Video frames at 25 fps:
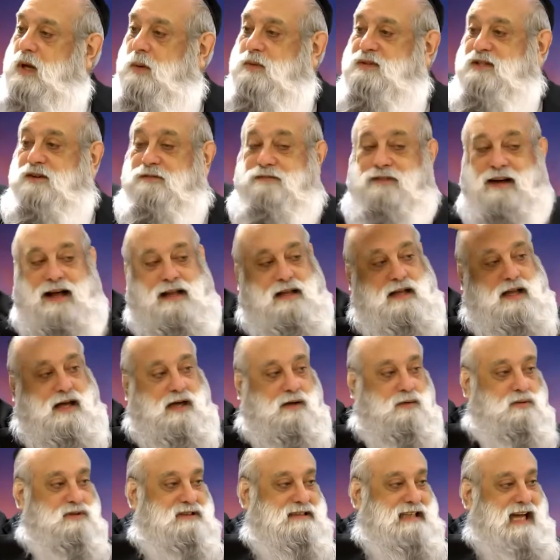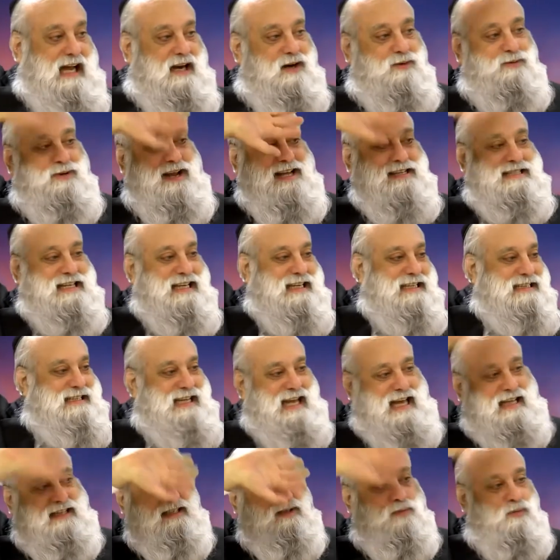there was a fella who started raising his
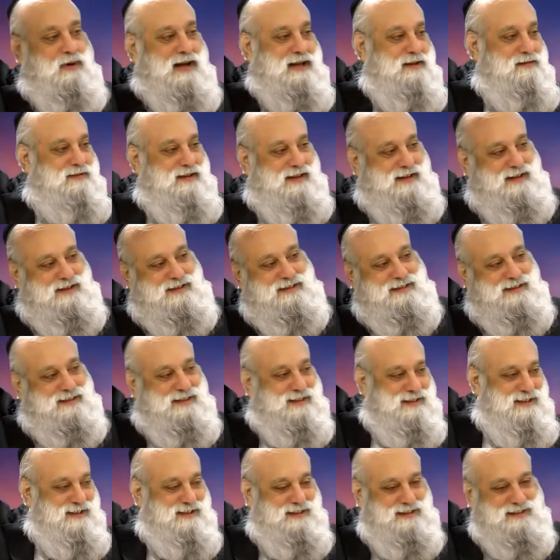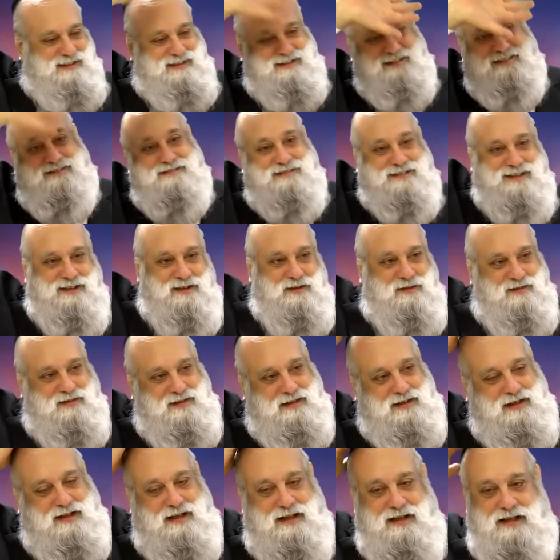hand and waving. You know.
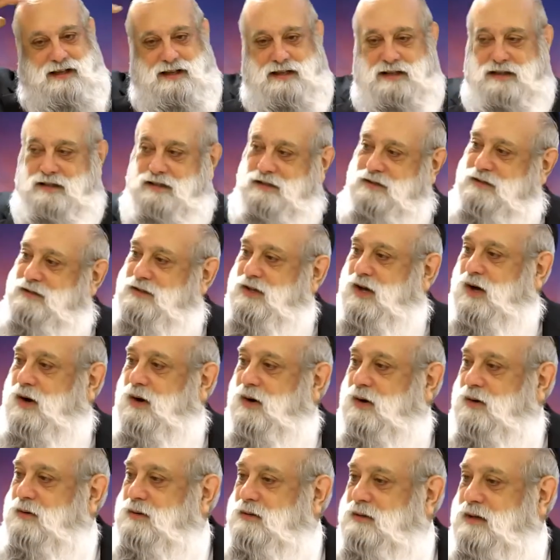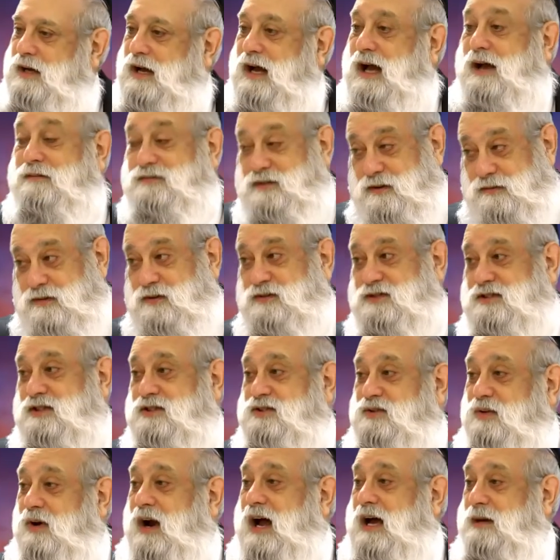So I have to first
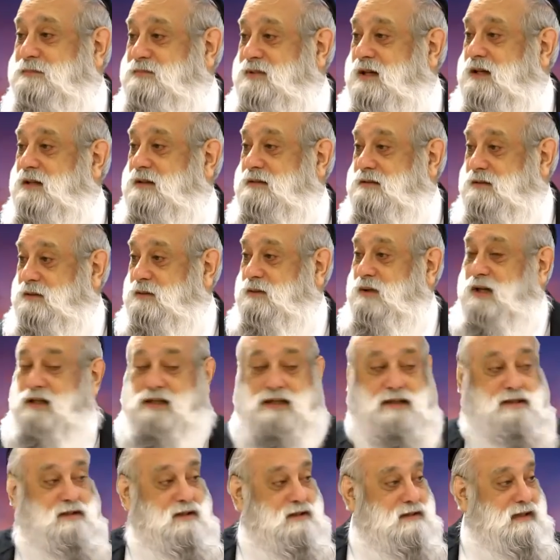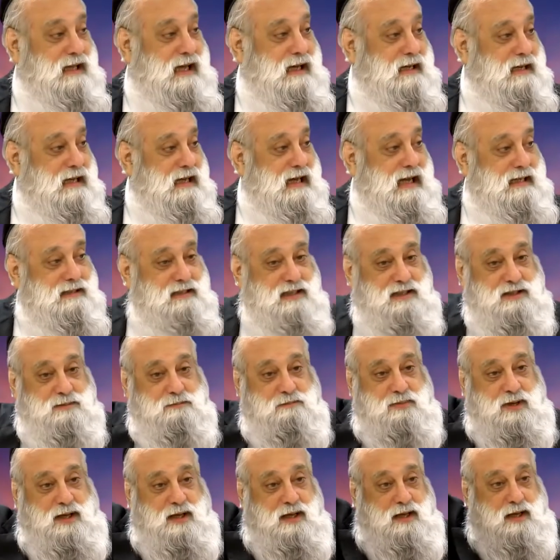describe to you what he looked like. He had this
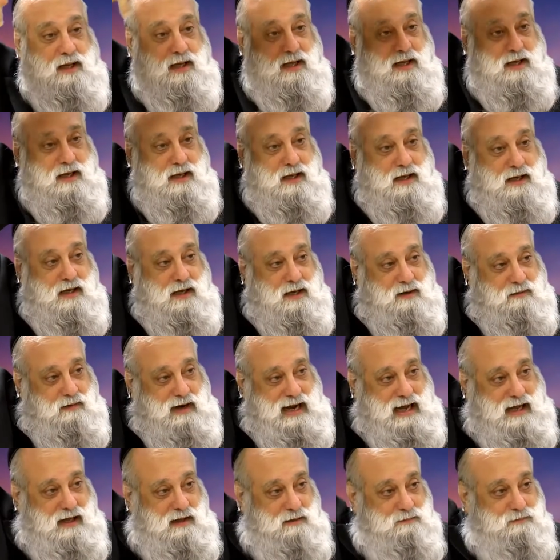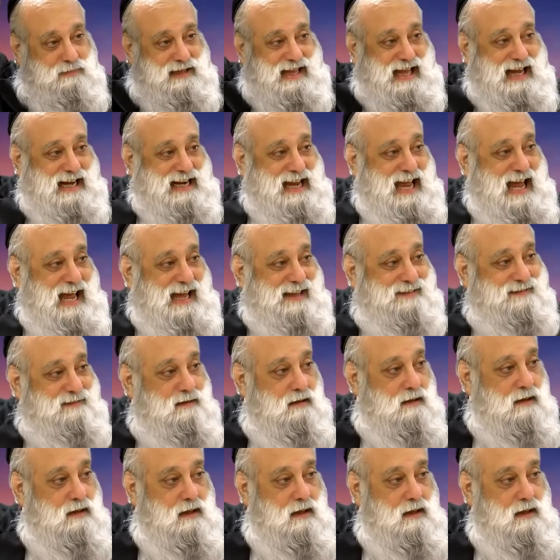big, round, black hat,